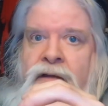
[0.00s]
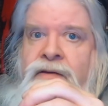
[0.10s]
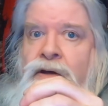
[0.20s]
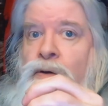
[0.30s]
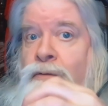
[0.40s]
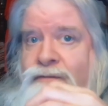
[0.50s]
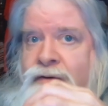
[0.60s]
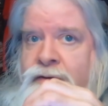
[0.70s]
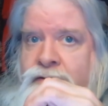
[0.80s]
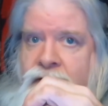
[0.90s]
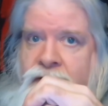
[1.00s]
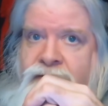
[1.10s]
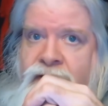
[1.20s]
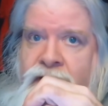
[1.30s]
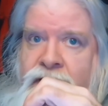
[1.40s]
the equivalent of
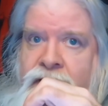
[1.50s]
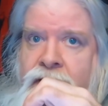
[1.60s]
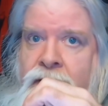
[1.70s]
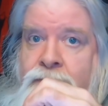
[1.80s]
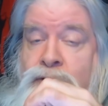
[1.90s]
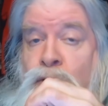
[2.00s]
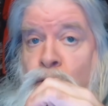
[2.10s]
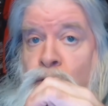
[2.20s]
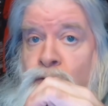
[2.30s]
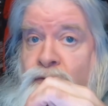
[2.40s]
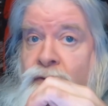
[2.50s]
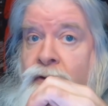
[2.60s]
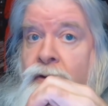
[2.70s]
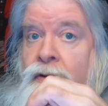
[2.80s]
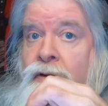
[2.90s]
a curved
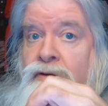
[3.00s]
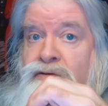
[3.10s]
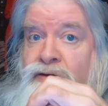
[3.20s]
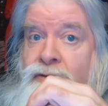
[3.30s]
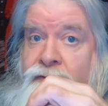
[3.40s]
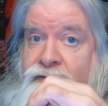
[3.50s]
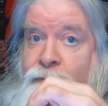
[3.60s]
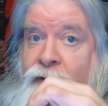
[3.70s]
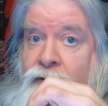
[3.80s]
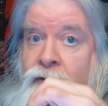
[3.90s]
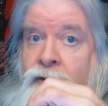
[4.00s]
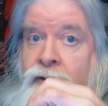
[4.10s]
shield spell